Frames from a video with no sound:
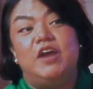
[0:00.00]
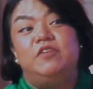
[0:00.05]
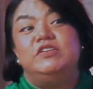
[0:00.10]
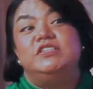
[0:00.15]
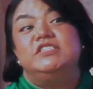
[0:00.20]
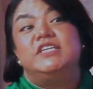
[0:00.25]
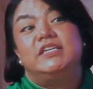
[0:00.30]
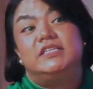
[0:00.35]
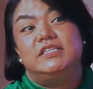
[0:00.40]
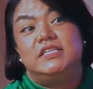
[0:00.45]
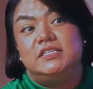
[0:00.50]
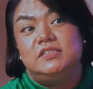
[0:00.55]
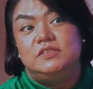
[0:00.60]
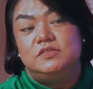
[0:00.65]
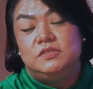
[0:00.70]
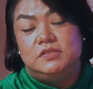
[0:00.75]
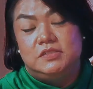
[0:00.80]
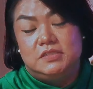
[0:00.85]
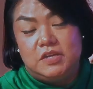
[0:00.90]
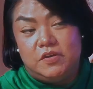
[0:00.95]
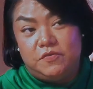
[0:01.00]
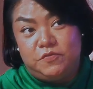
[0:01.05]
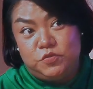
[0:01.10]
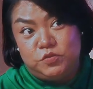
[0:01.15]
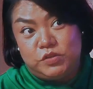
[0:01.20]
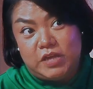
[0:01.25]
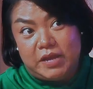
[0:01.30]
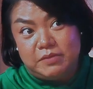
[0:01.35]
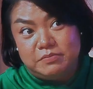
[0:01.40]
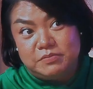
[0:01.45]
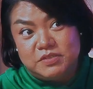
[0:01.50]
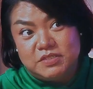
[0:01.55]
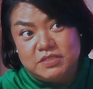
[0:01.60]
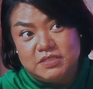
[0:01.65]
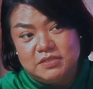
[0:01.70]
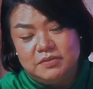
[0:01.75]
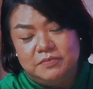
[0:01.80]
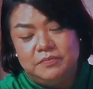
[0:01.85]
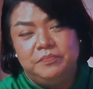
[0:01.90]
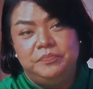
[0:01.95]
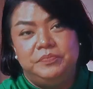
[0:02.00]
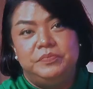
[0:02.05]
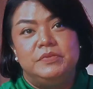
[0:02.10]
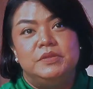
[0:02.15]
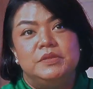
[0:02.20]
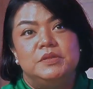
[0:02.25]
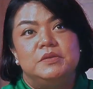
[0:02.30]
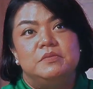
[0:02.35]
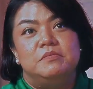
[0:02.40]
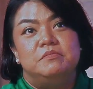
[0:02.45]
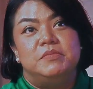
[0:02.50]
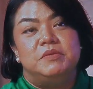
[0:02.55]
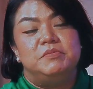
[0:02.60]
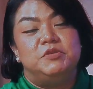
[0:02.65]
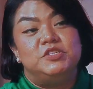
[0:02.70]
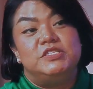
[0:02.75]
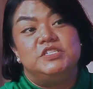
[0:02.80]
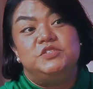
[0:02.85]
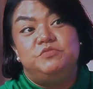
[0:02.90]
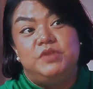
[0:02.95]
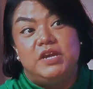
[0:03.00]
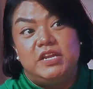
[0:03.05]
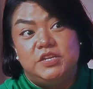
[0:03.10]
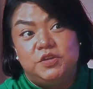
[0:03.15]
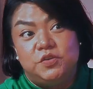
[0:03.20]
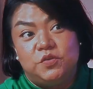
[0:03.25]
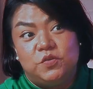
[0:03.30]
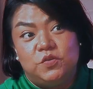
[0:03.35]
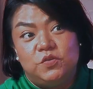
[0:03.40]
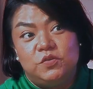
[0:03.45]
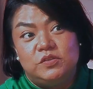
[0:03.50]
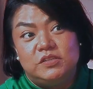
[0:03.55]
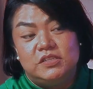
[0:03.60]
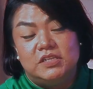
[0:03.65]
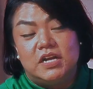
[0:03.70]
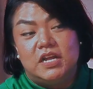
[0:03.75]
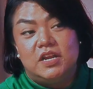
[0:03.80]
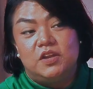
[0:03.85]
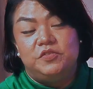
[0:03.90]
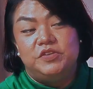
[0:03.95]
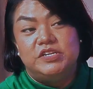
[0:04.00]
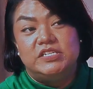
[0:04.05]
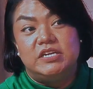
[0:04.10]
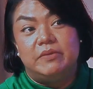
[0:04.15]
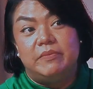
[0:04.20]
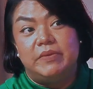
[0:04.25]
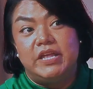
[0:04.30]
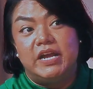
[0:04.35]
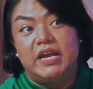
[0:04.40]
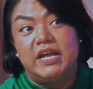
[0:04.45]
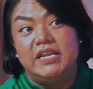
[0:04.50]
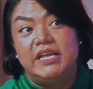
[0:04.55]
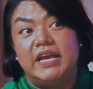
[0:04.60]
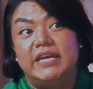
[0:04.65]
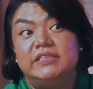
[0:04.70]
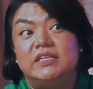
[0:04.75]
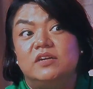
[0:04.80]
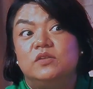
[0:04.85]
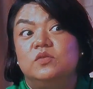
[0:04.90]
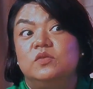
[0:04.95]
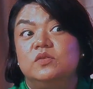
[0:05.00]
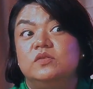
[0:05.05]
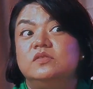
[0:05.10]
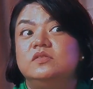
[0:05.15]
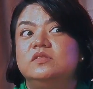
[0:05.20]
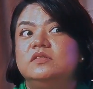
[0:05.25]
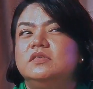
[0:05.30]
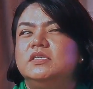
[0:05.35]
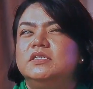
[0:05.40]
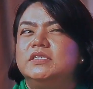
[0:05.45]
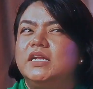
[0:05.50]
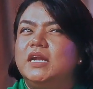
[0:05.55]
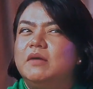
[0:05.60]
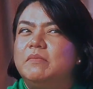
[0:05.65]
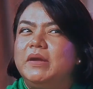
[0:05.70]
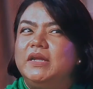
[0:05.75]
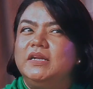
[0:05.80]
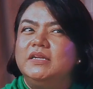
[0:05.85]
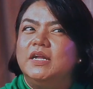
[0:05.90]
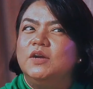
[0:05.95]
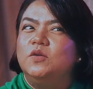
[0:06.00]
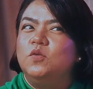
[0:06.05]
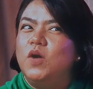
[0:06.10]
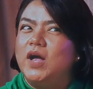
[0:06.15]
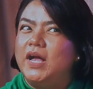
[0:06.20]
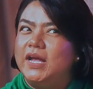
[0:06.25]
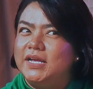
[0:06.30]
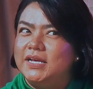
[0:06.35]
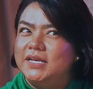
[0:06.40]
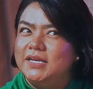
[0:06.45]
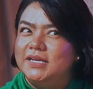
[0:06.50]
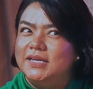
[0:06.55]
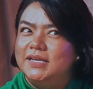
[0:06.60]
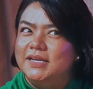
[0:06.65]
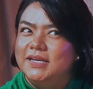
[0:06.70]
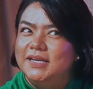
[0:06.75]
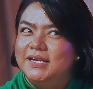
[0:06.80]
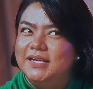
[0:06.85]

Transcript: I rejected a few times. But because it's radio, kalau reject banyak kali, I takut dia tak nak main lagu I.